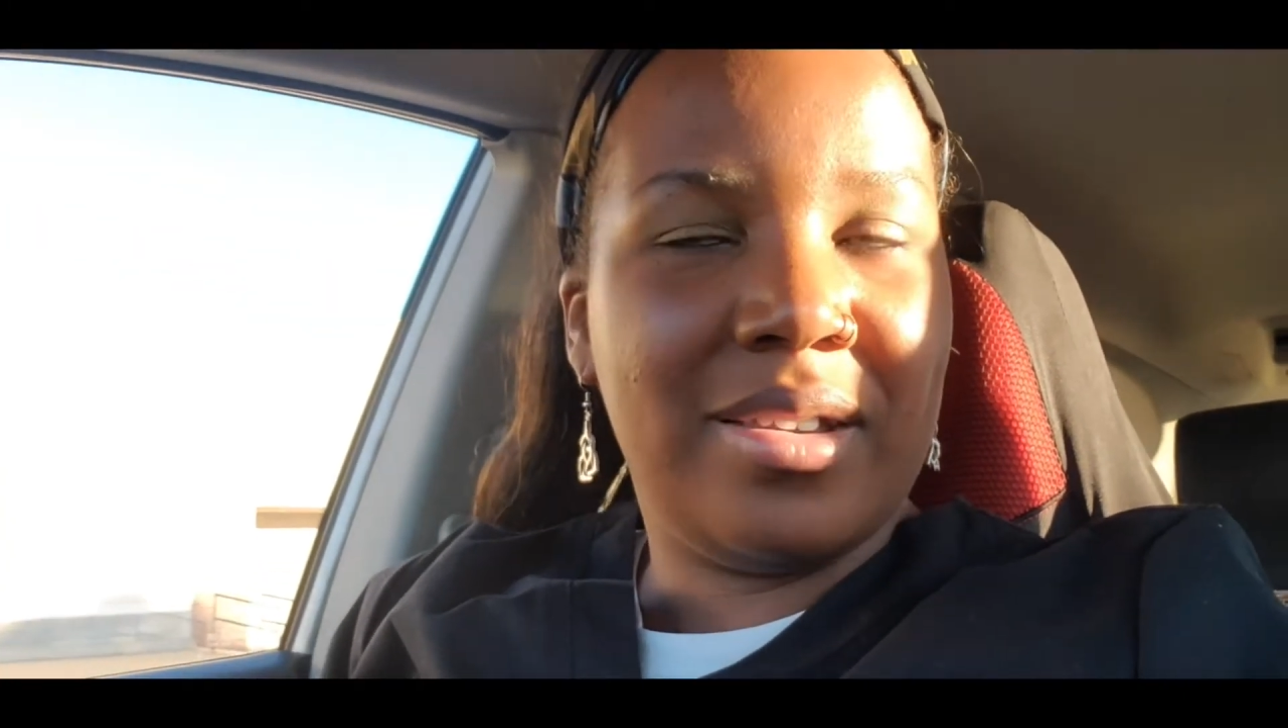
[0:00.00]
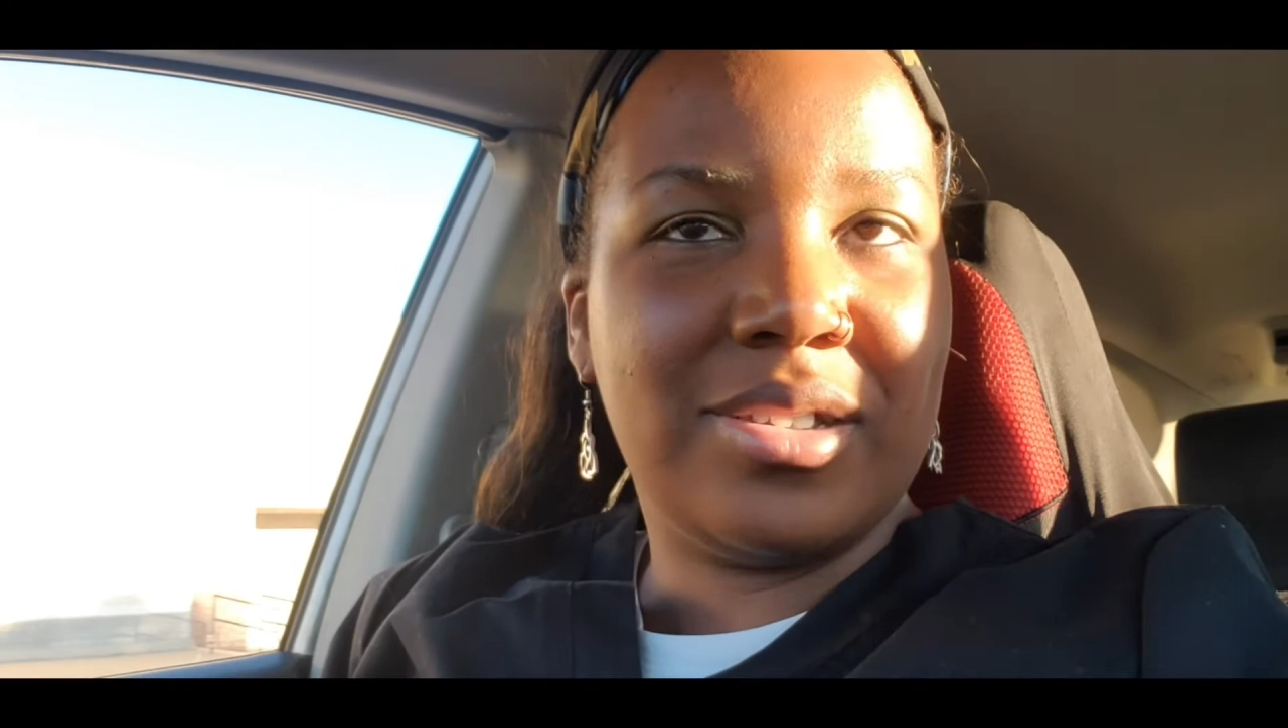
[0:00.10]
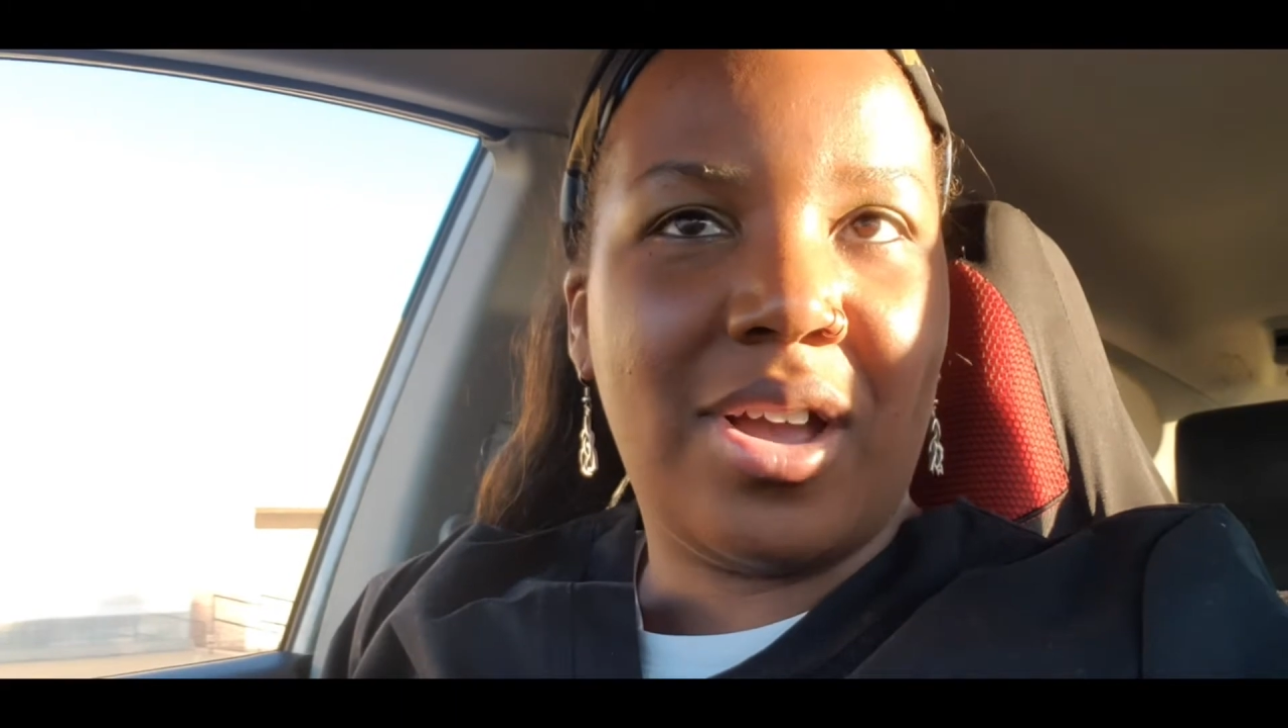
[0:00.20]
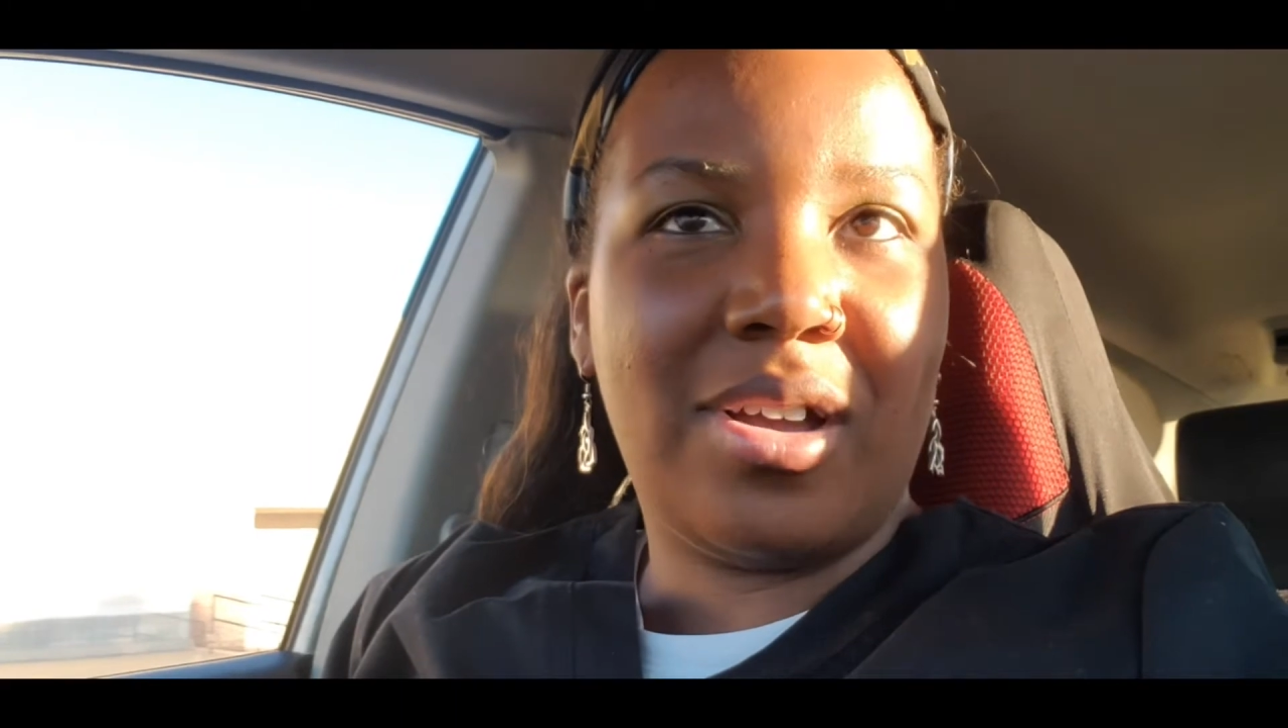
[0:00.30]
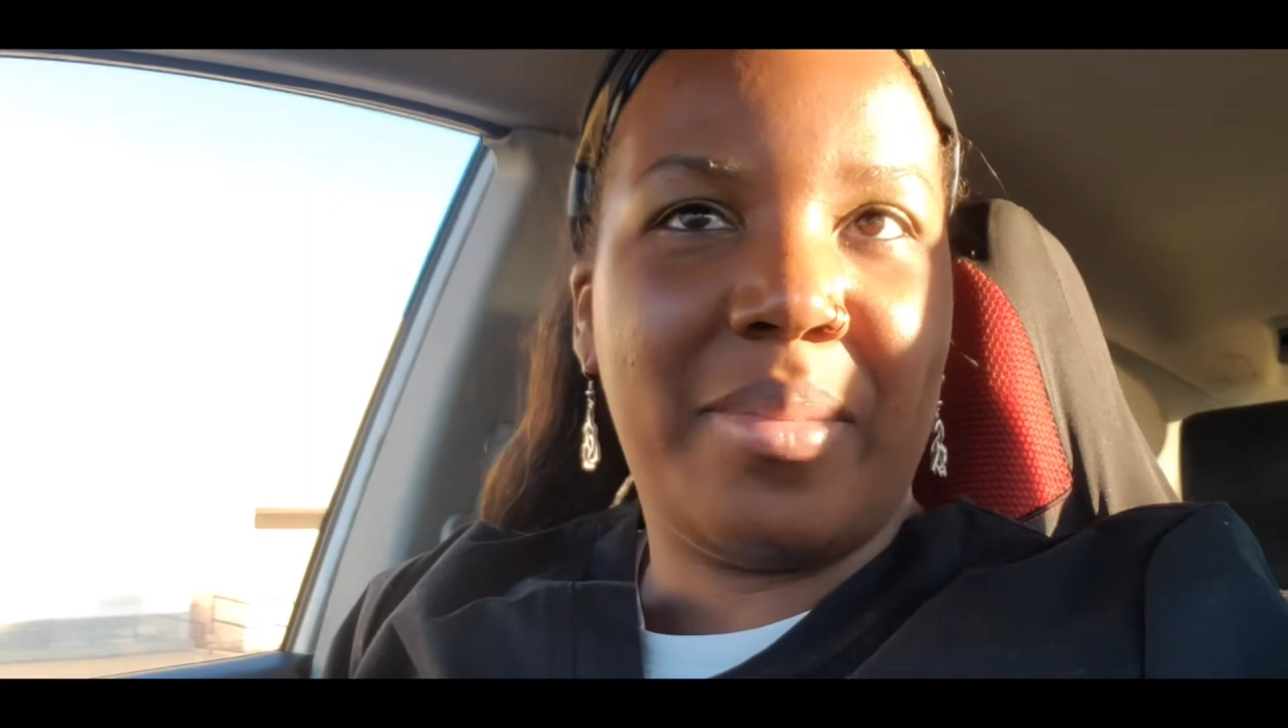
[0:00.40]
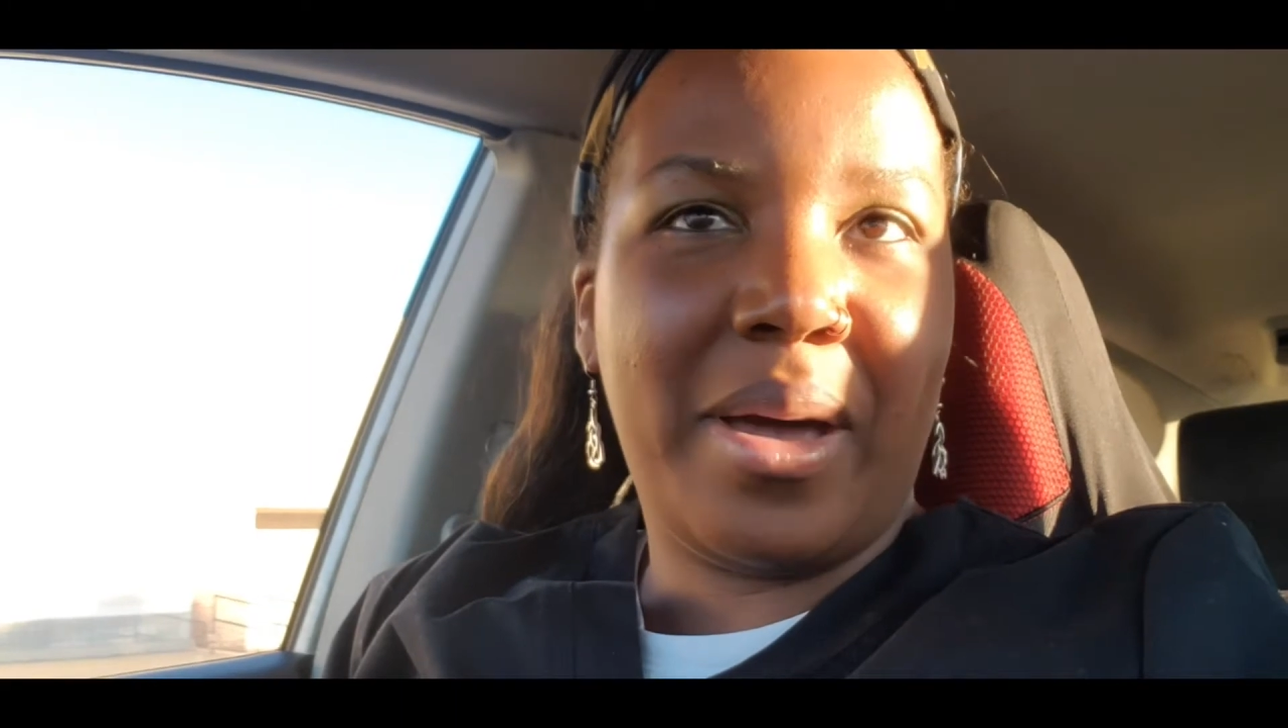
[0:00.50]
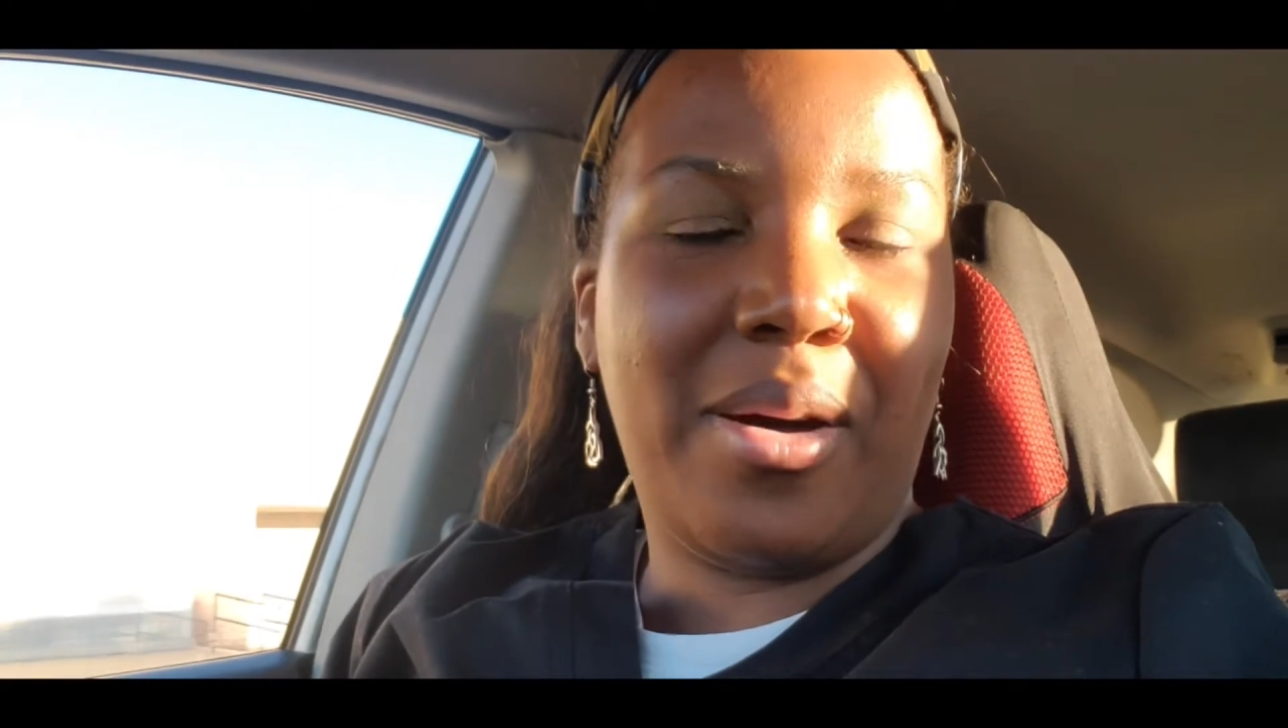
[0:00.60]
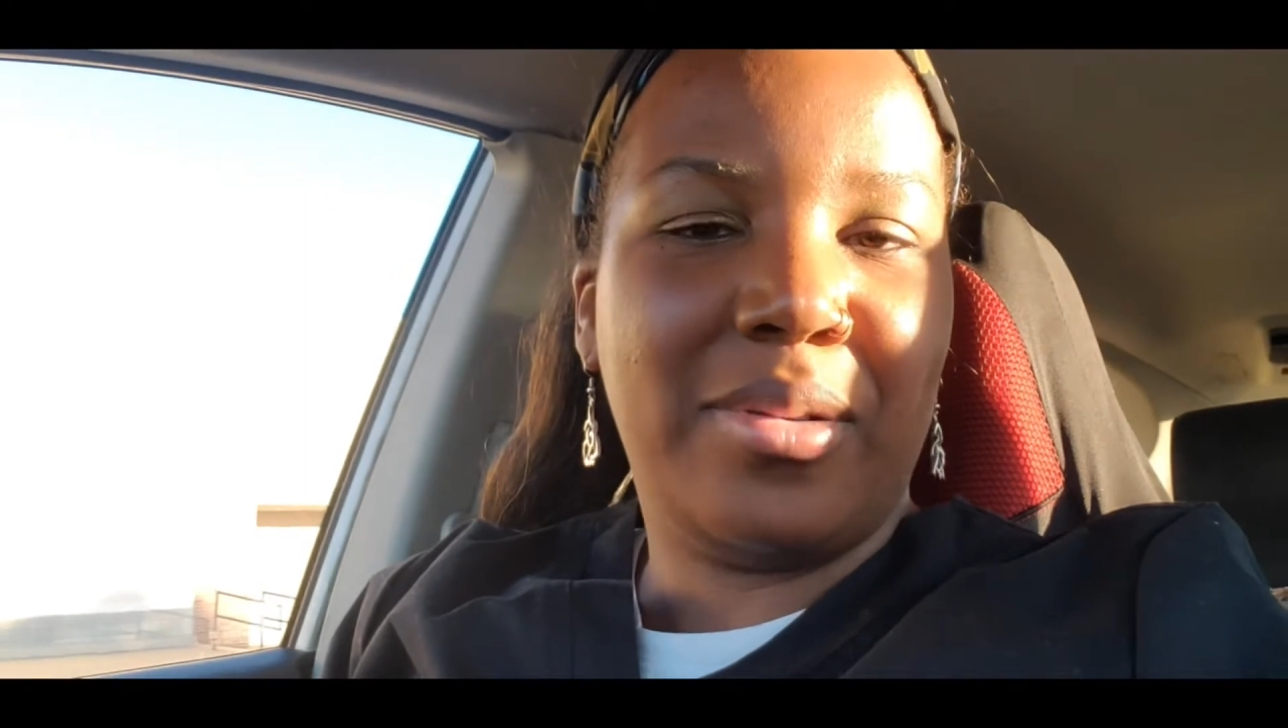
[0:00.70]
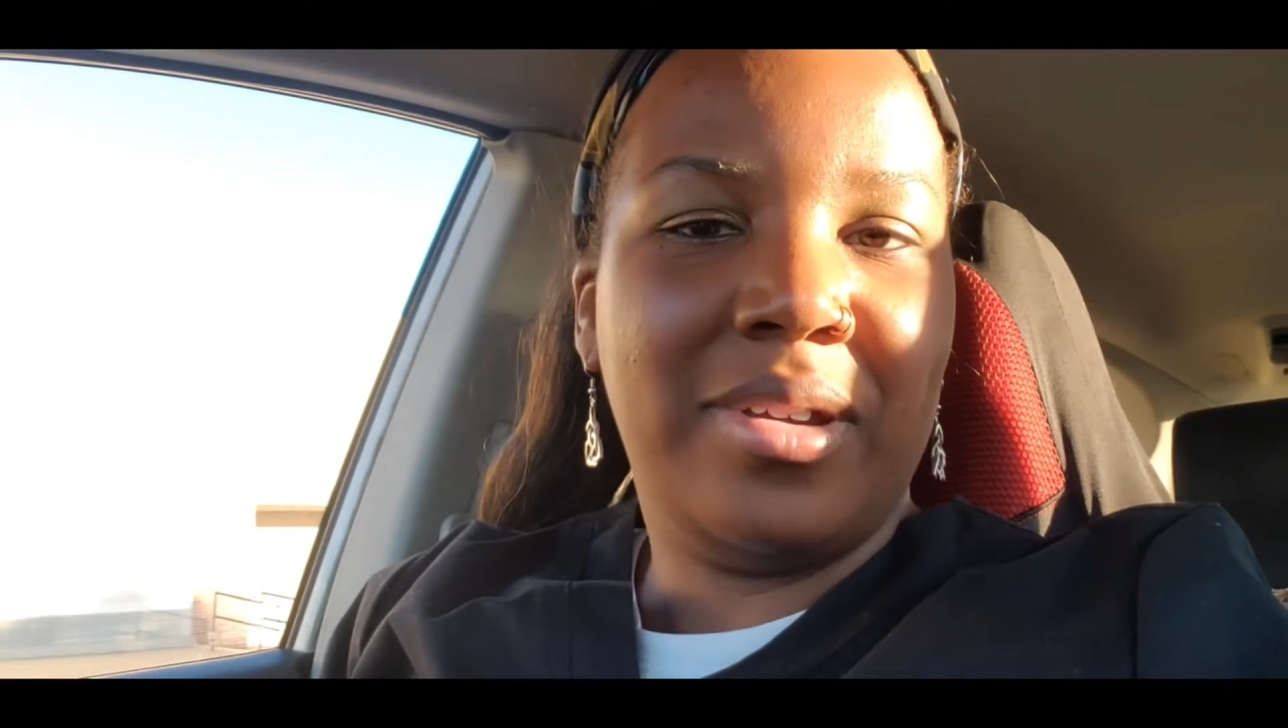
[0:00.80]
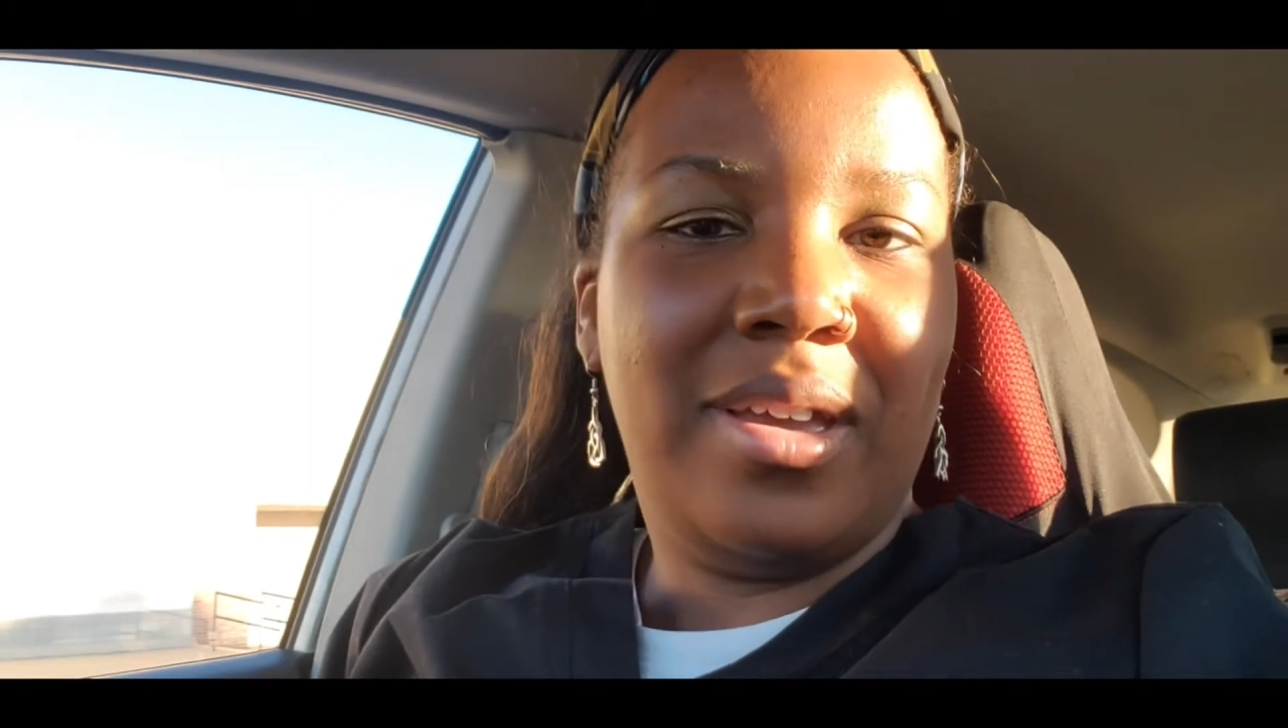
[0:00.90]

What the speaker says: and talk about